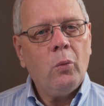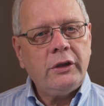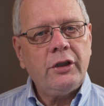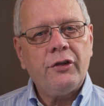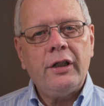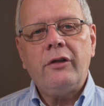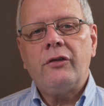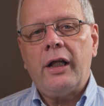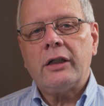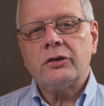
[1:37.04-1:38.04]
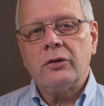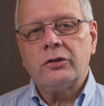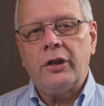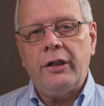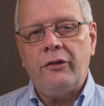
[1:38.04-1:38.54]
which is an international
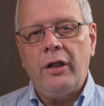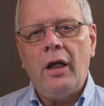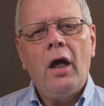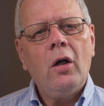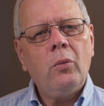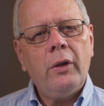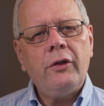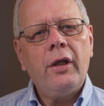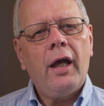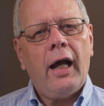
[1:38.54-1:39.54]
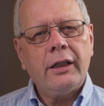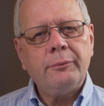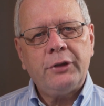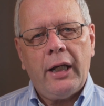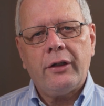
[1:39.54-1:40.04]
treaty with an
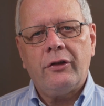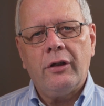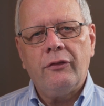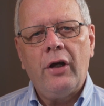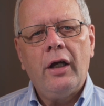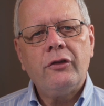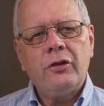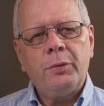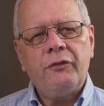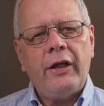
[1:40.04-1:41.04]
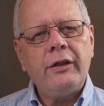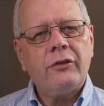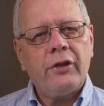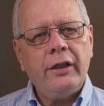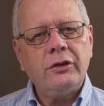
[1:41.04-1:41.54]
objective to
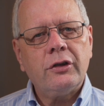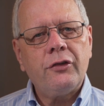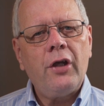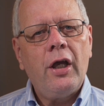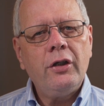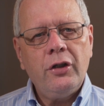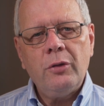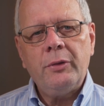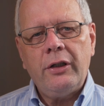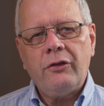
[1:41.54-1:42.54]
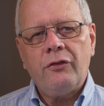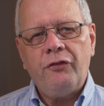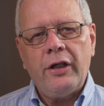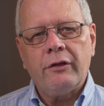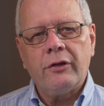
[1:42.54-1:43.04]
prevent dangerous human
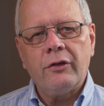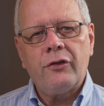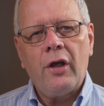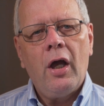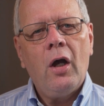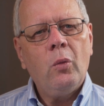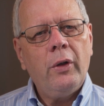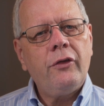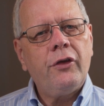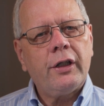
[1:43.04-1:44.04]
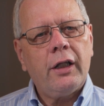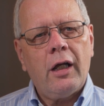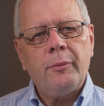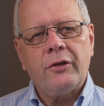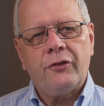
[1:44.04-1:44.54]
interference with the
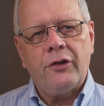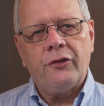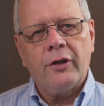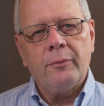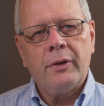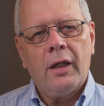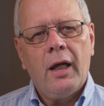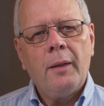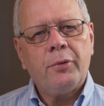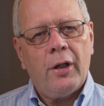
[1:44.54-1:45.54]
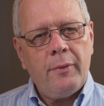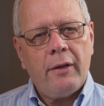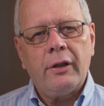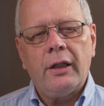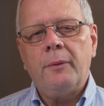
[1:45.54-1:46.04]
climate system,
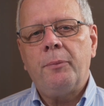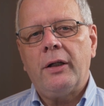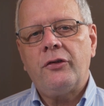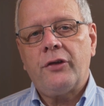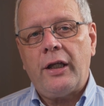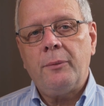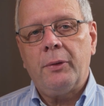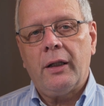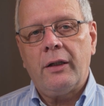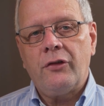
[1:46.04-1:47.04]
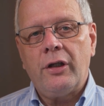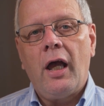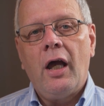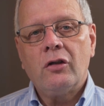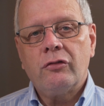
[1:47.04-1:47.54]
primarily by stabilising
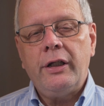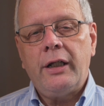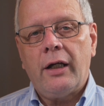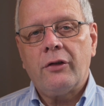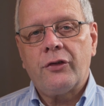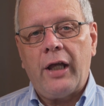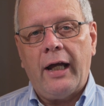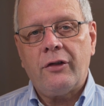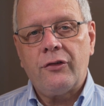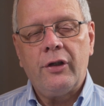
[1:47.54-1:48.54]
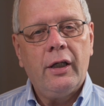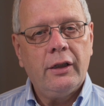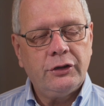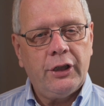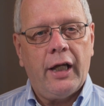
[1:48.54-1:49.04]
greenhouse gas,
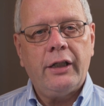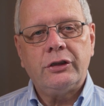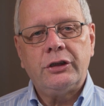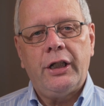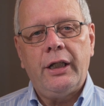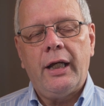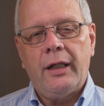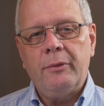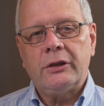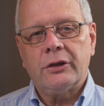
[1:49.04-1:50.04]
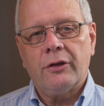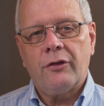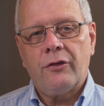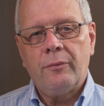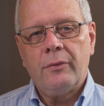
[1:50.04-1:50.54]
GHG,
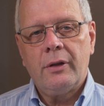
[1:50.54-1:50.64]
emissions.